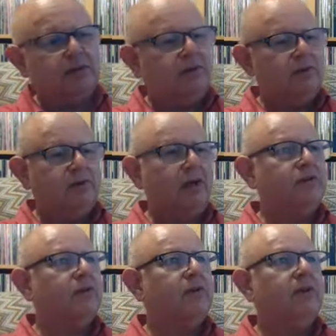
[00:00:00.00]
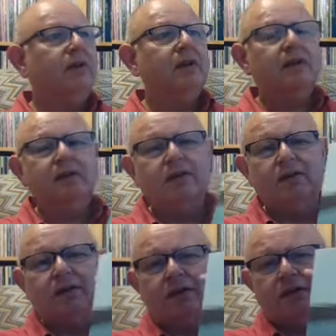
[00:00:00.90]
it's excellent, Nick.
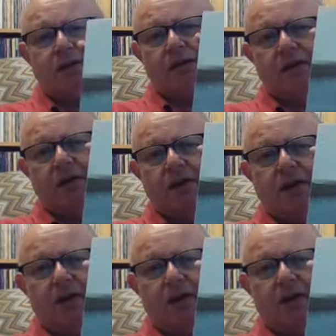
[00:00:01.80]
I'll